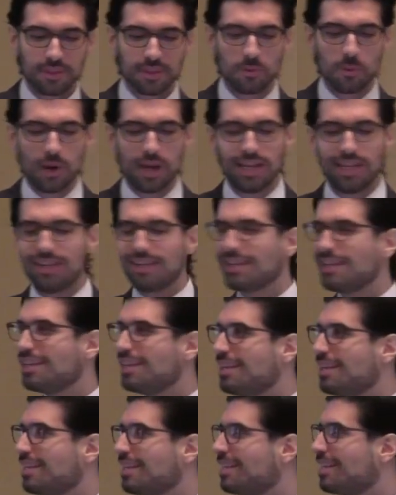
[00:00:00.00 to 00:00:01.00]
Right?
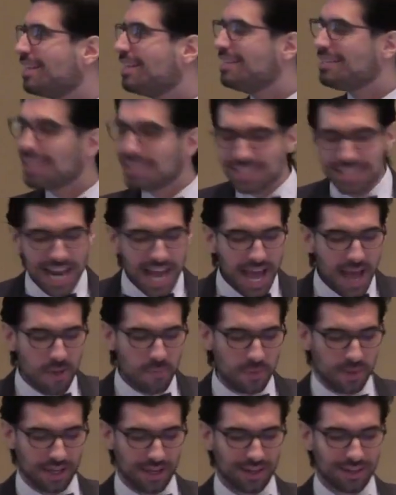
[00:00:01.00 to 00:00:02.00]
Doesn't
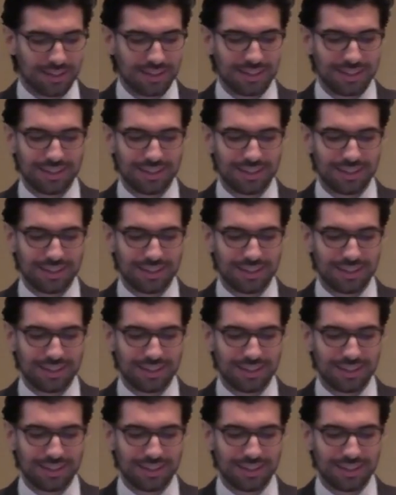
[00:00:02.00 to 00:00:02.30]
happen.